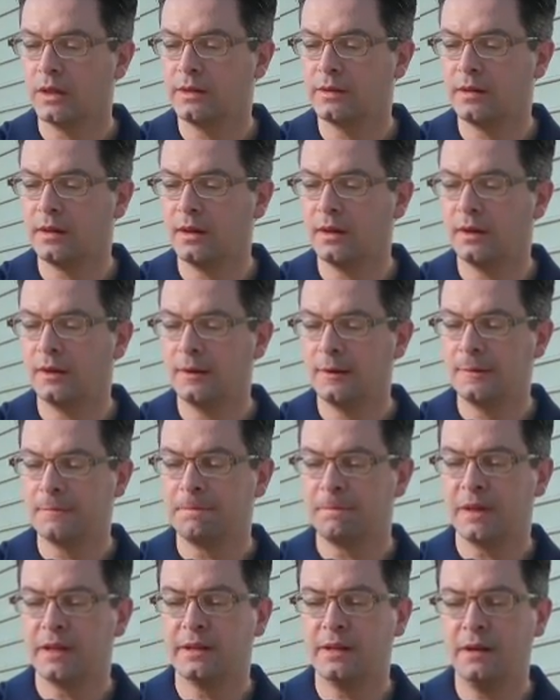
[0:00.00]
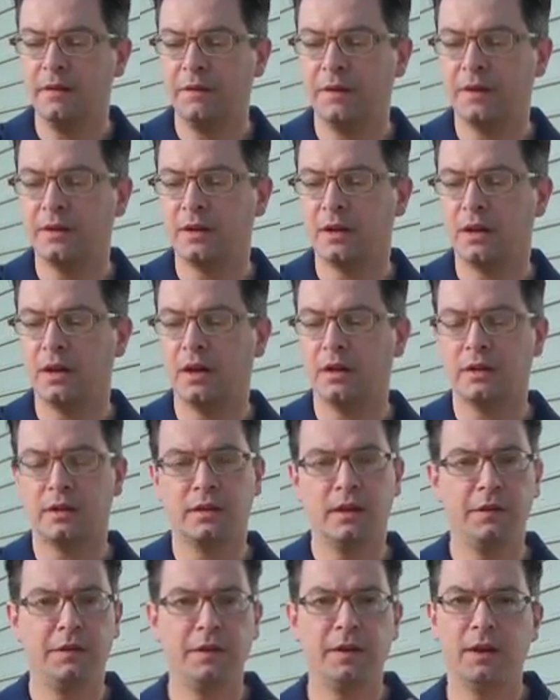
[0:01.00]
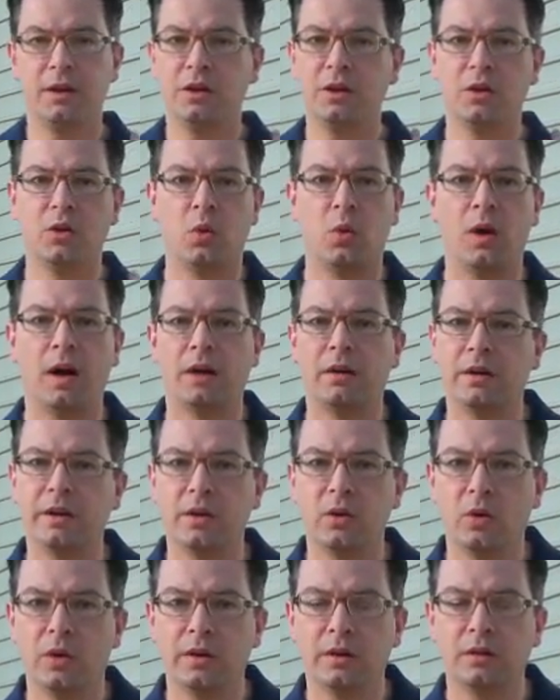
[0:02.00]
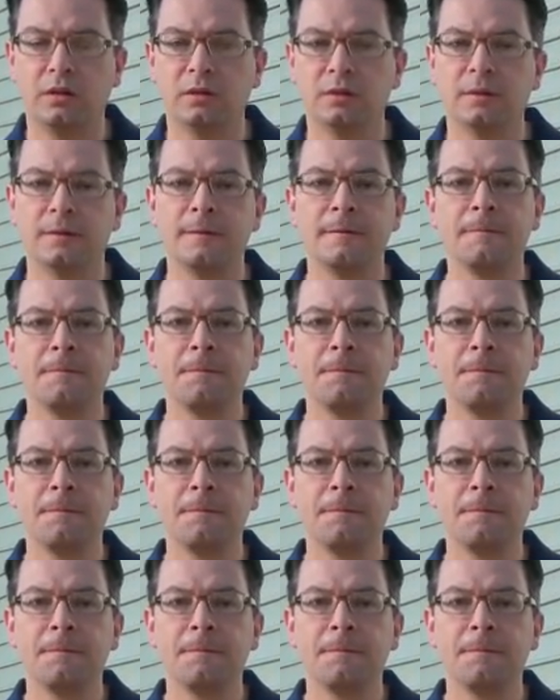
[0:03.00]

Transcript: It's definitely a good quality oil.